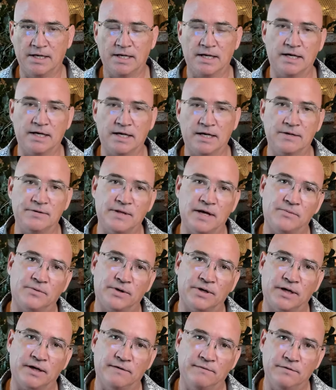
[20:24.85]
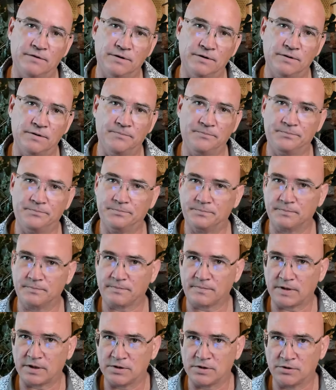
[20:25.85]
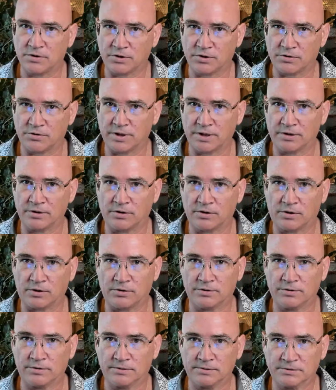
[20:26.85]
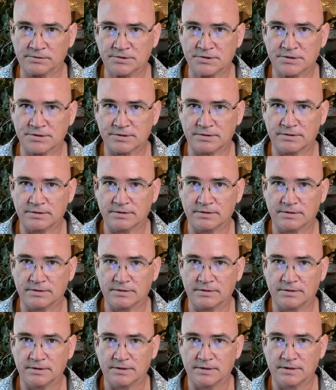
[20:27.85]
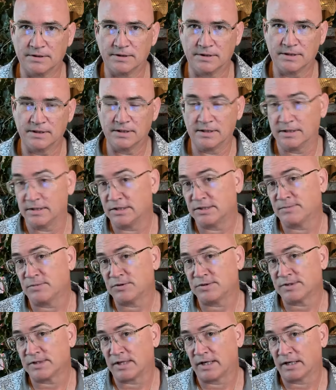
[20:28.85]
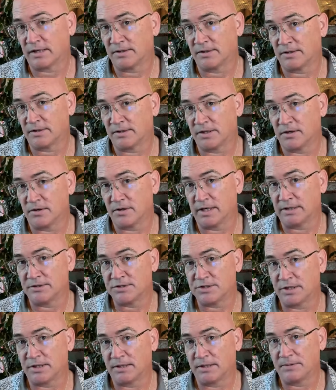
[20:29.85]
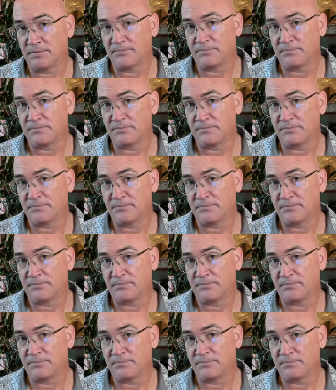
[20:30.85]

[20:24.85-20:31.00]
and that whatever your critter holds, it's most likely your energy.